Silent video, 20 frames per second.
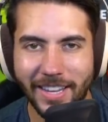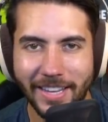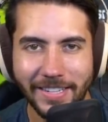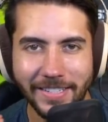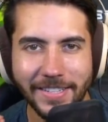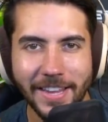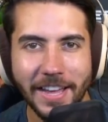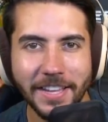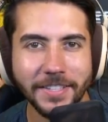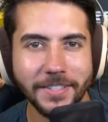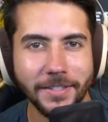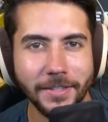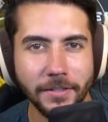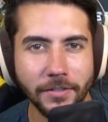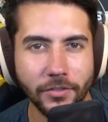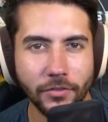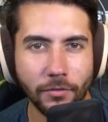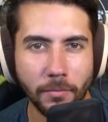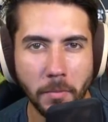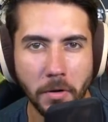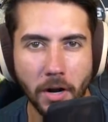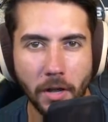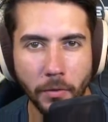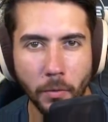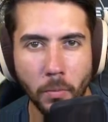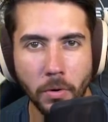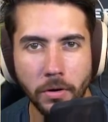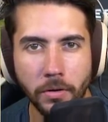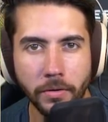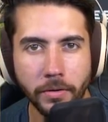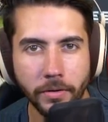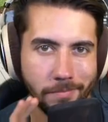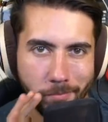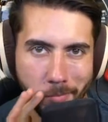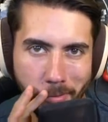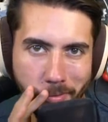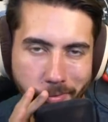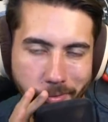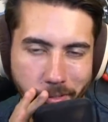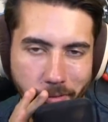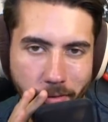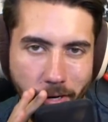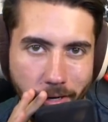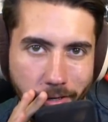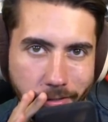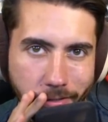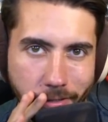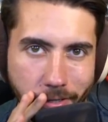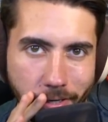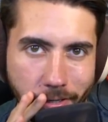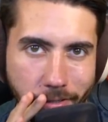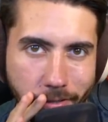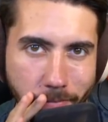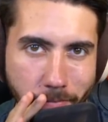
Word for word: contestants from around the world, mostly United States